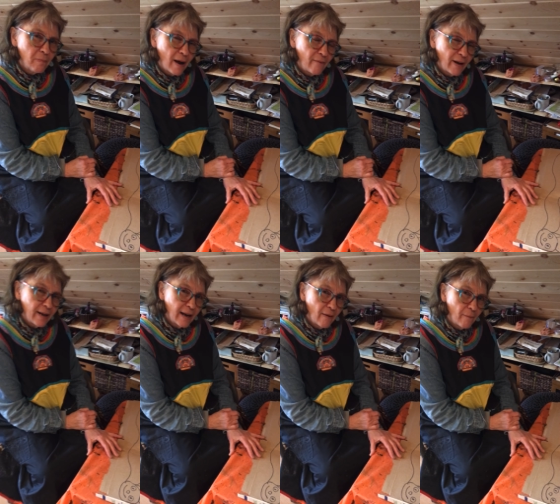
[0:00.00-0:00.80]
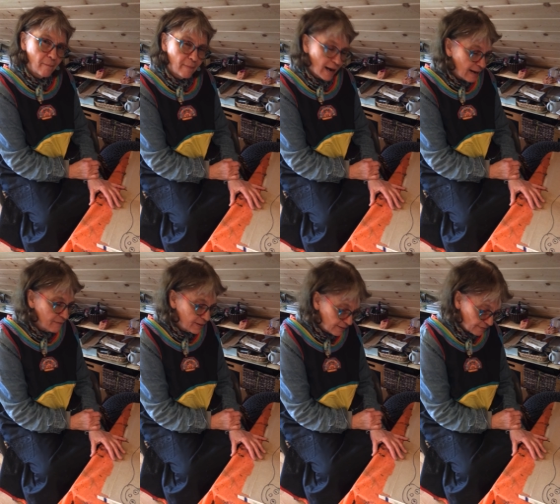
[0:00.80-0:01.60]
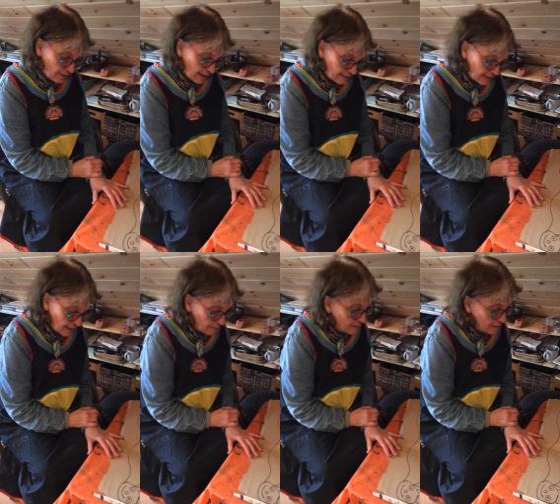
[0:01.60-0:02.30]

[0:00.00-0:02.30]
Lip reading: on right now. I have a different idea.